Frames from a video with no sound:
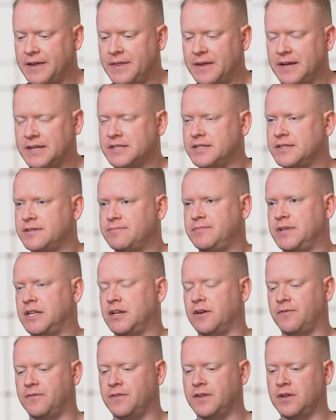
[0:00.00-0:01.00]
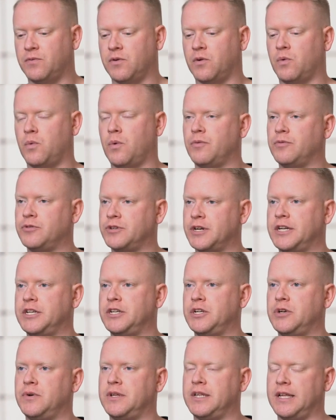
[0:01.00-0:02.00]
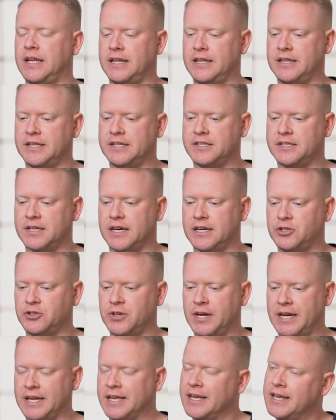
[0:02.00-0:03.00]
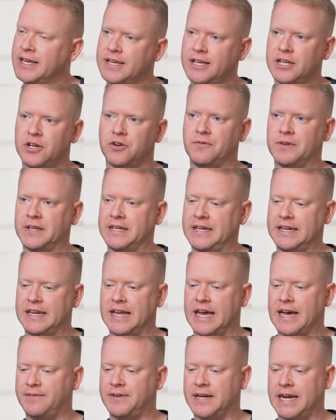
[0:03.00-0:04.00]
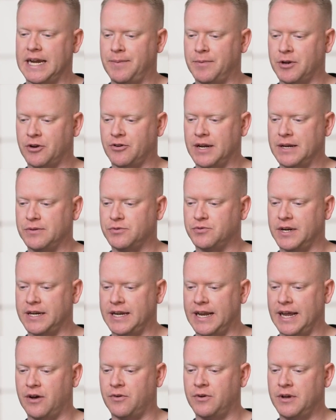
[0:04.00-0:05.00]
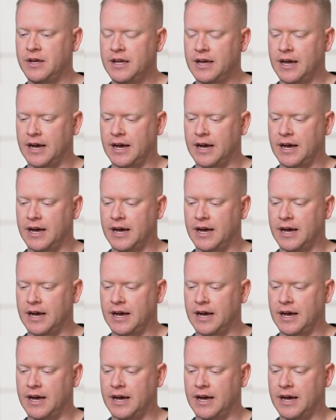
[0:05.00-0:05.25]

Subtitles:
I think it's, for what we're trying to do in this training, you don't really need to have dynamic creatives right now.